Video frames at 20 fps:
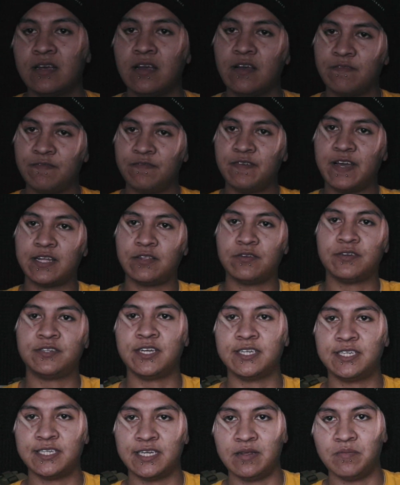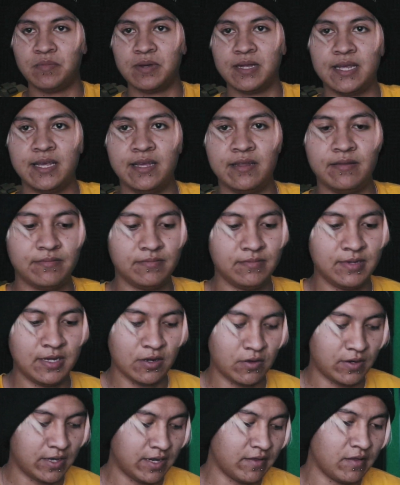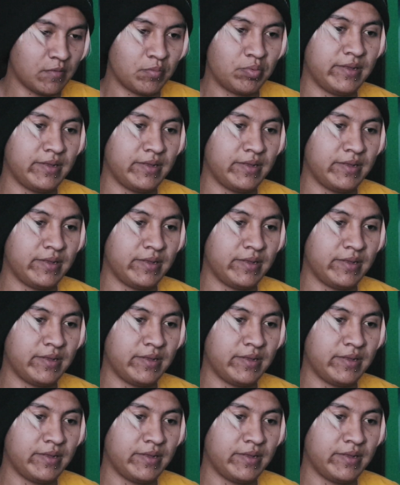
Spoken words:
affect or touch anybody, you know, any other